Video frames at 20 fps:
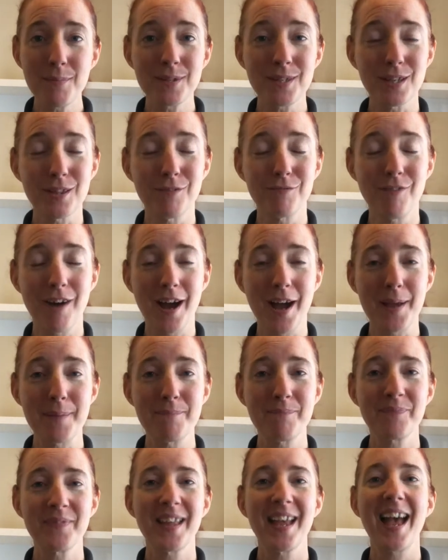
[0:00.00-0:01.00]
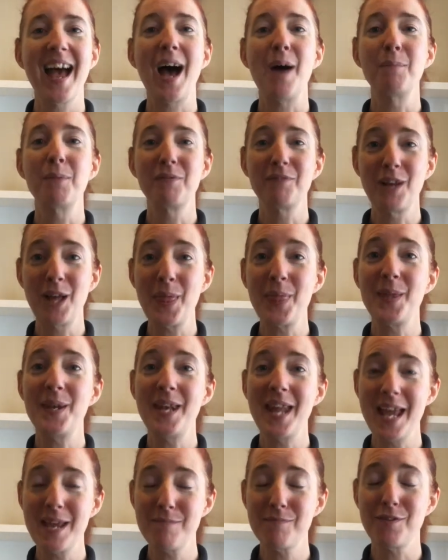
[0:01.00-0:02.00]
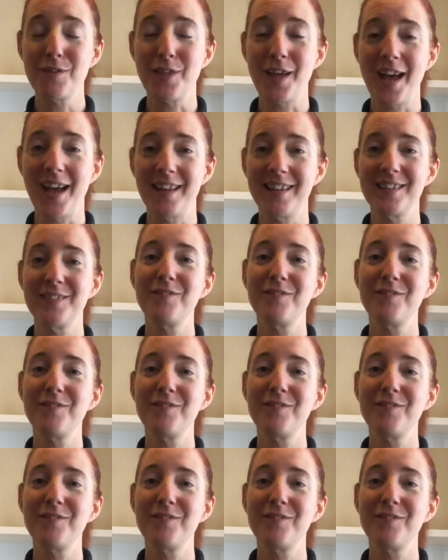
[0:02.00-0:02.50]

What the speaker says: to the rhyme, and we've learnt the name for that.